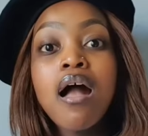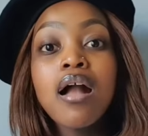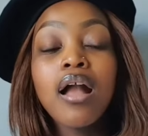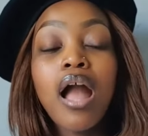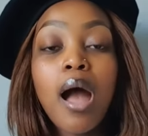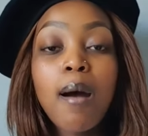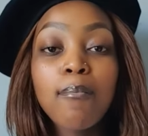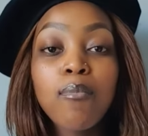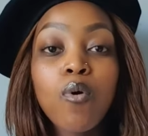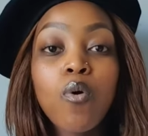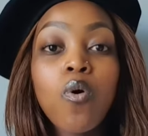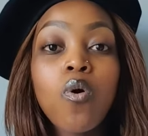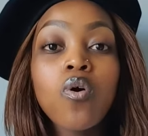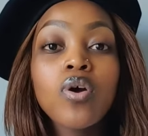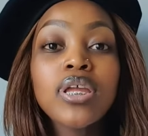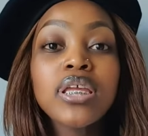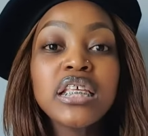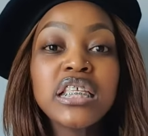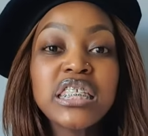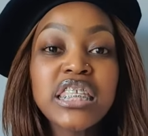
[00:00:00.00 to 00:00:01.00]

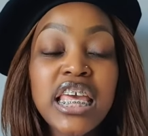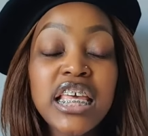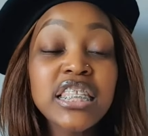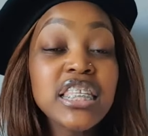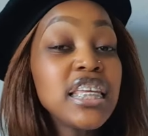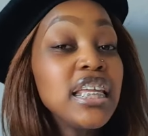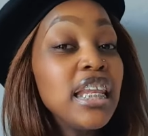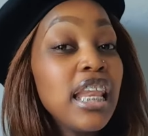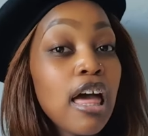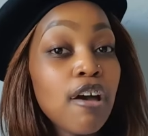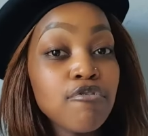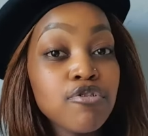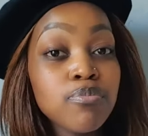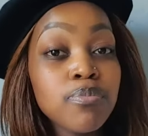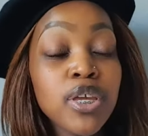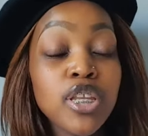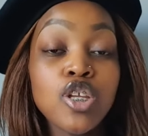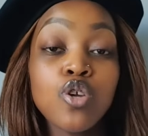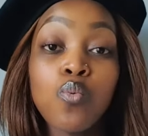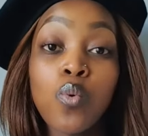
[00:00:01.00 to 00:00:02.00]
Kabo, he says he loves
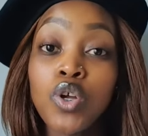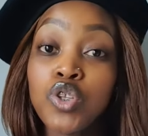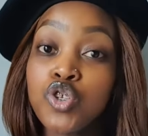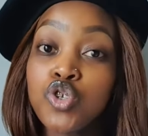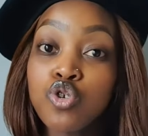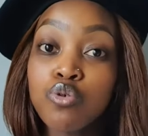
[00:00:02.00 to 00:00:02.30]
me and he wants